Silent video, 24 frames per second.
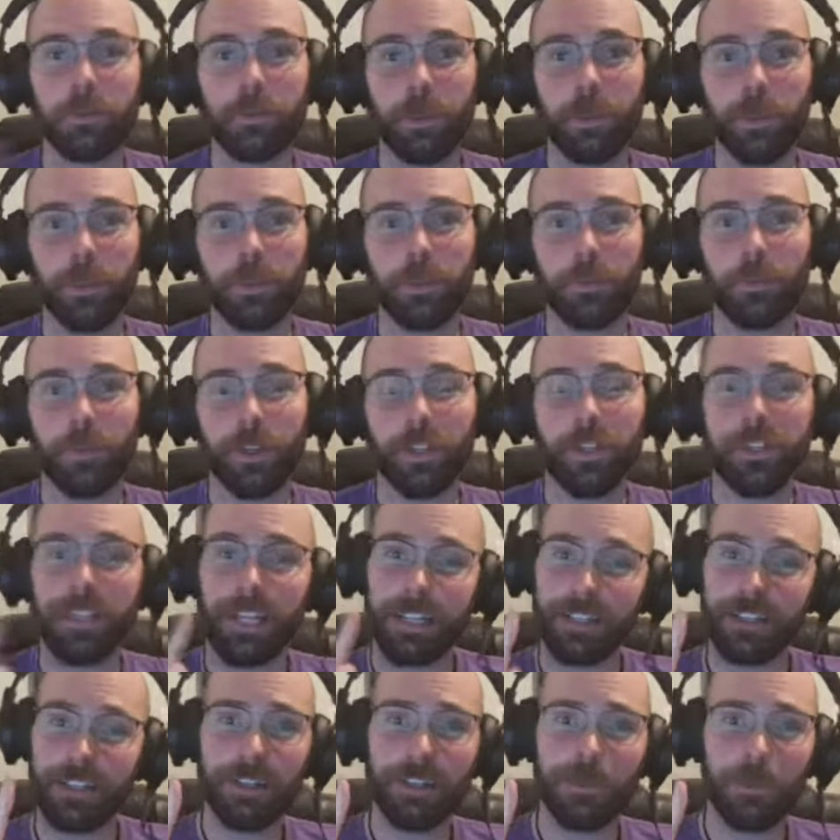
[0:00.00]
Boom,
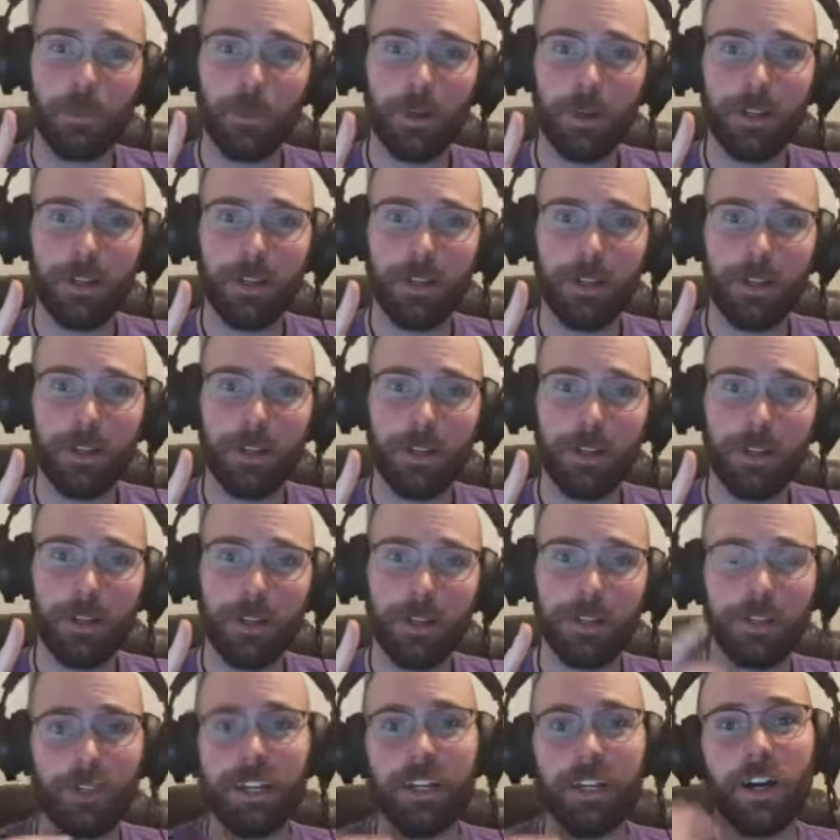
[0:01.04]
that's step one.
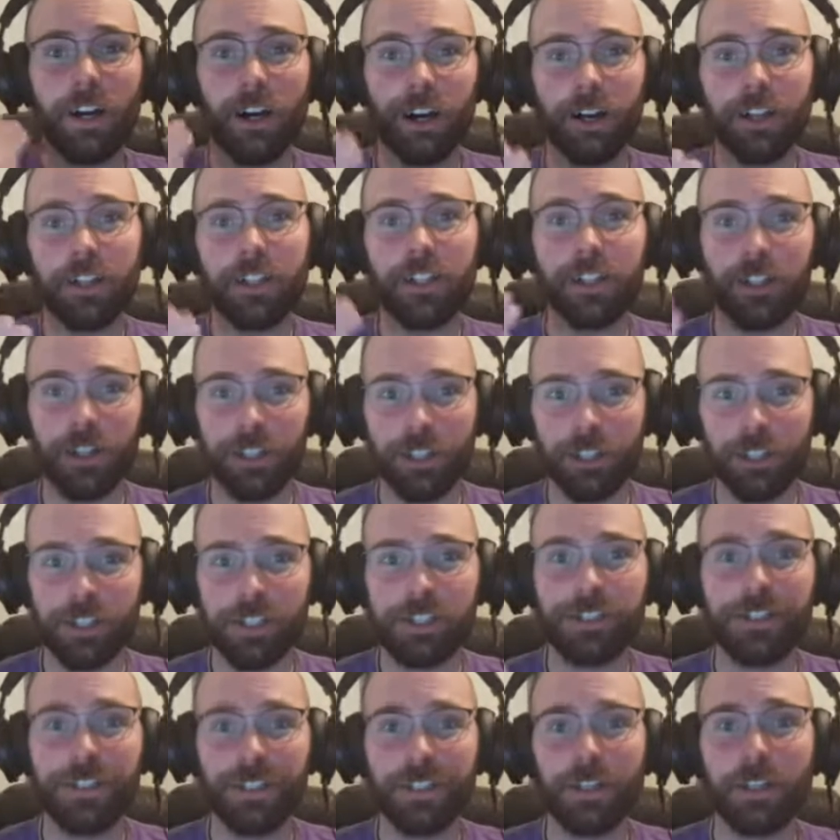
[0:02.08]
You're at
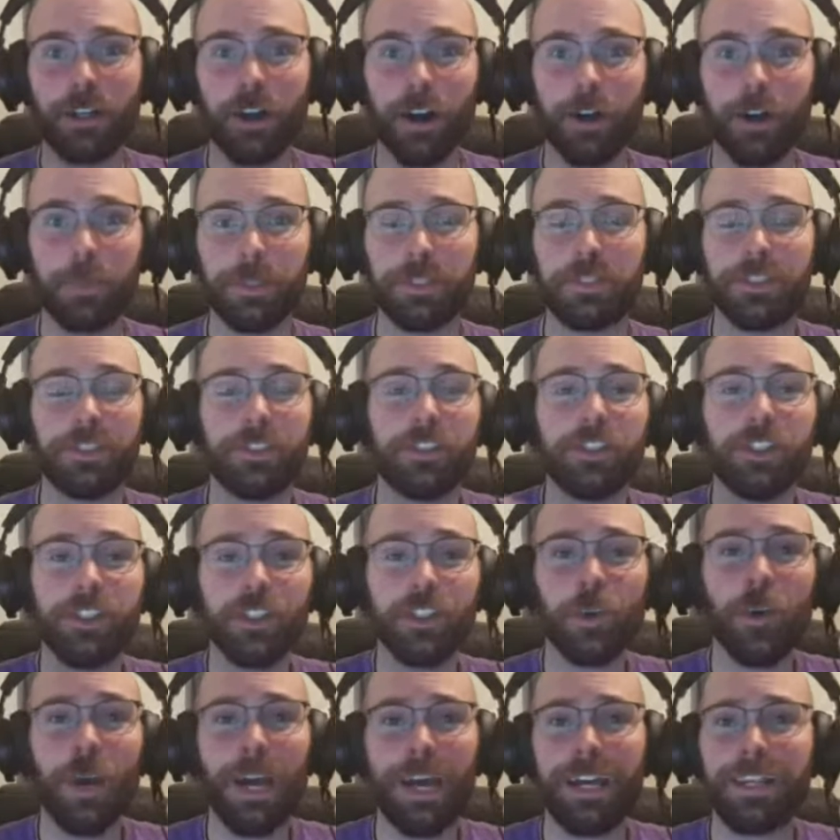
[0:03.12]
unconscious
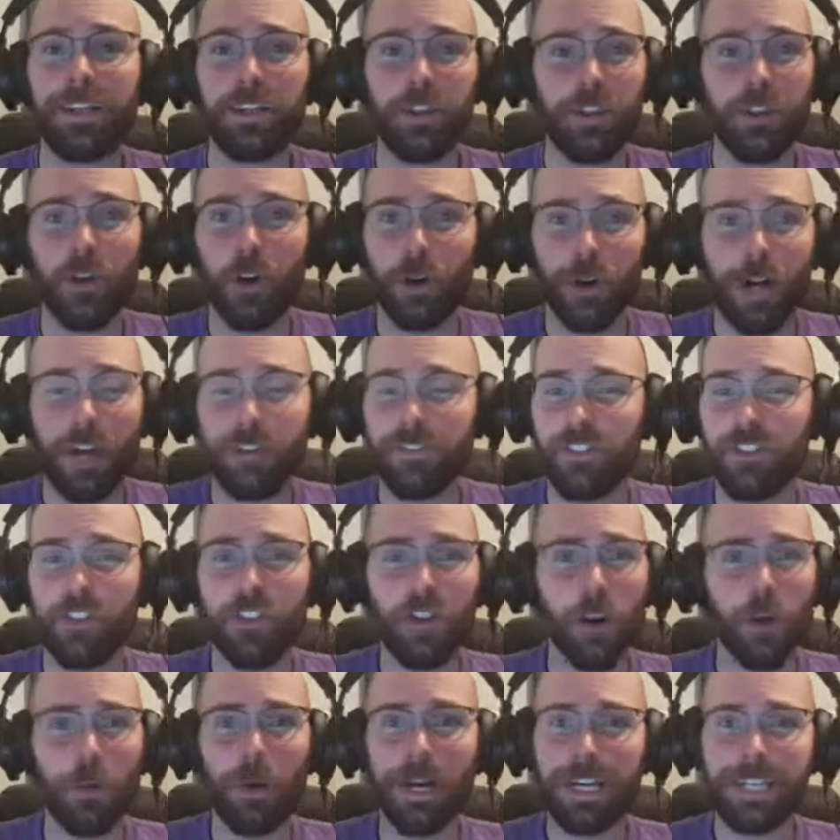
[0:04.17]
incompetence. You have
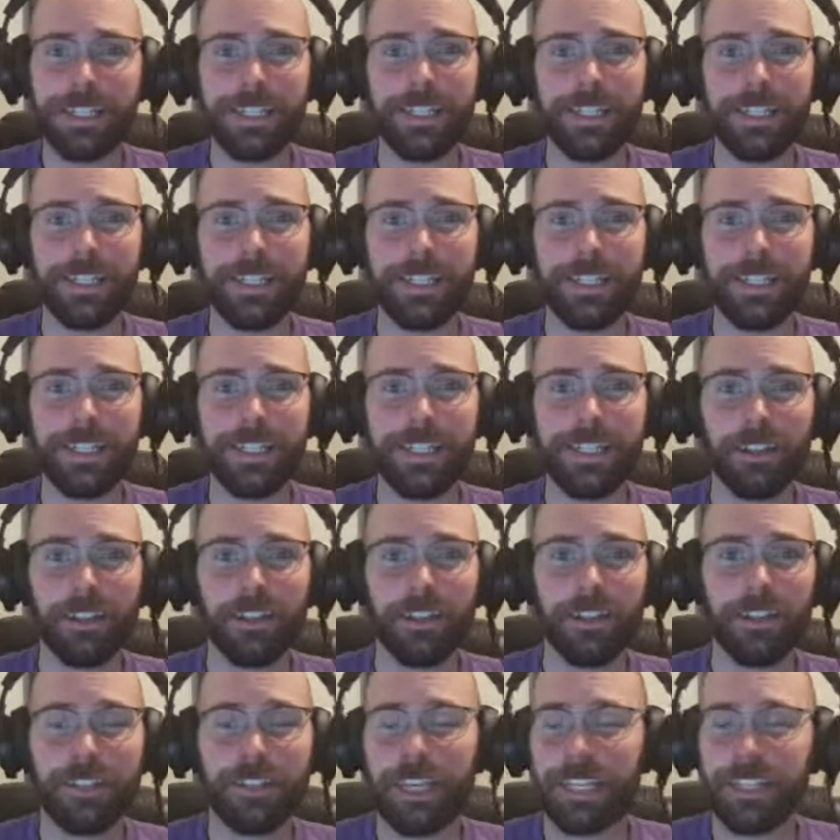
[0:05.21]
no
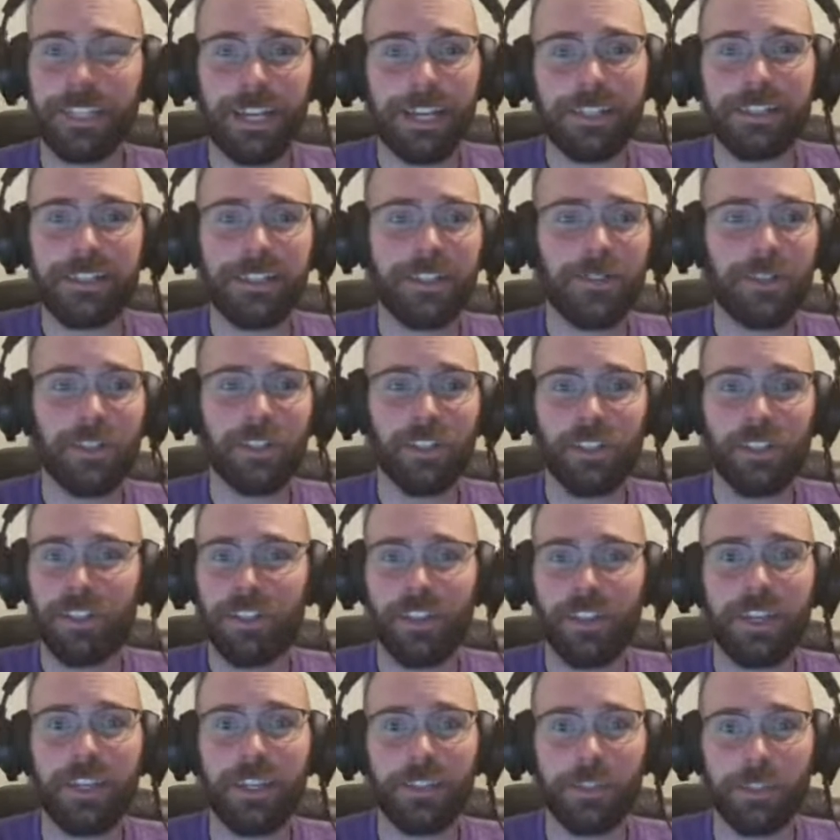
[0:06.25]
idea that that's even
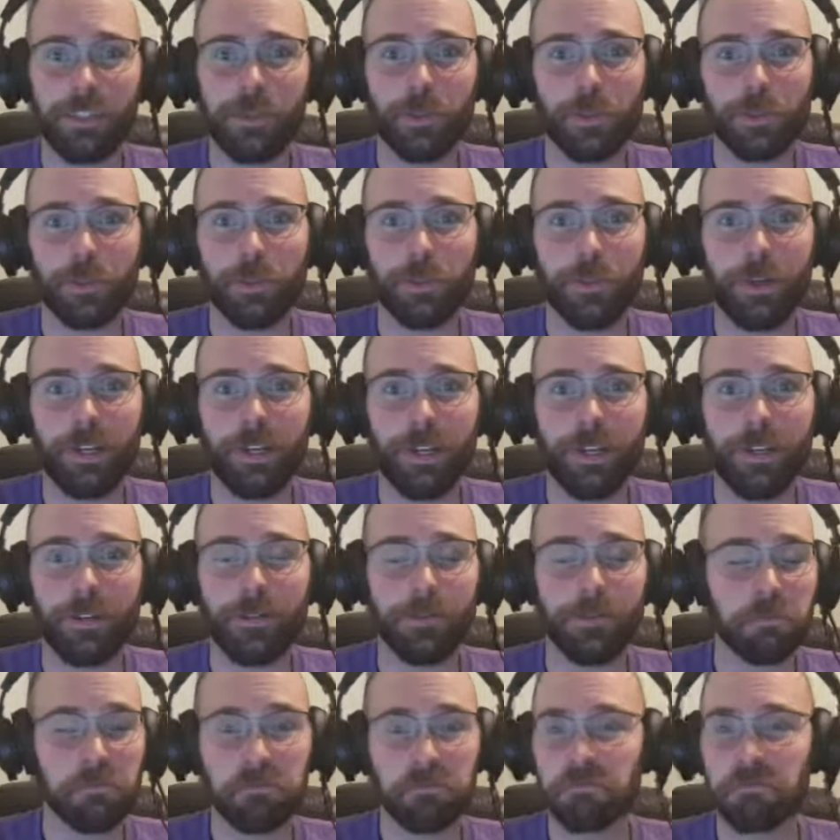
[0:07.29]
a thing in this world right
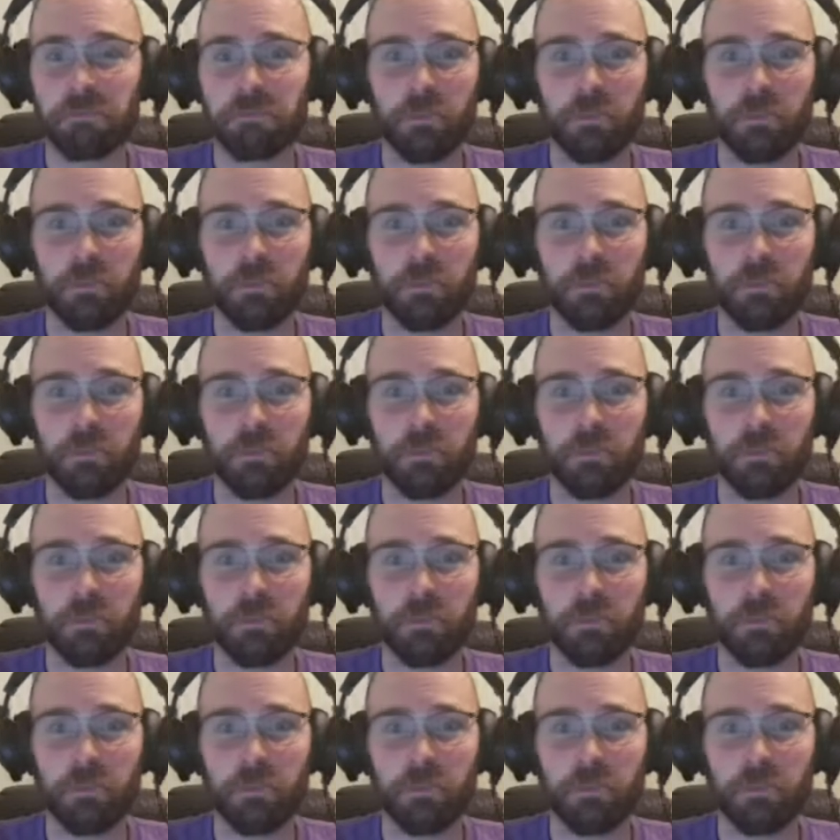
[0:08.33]
now.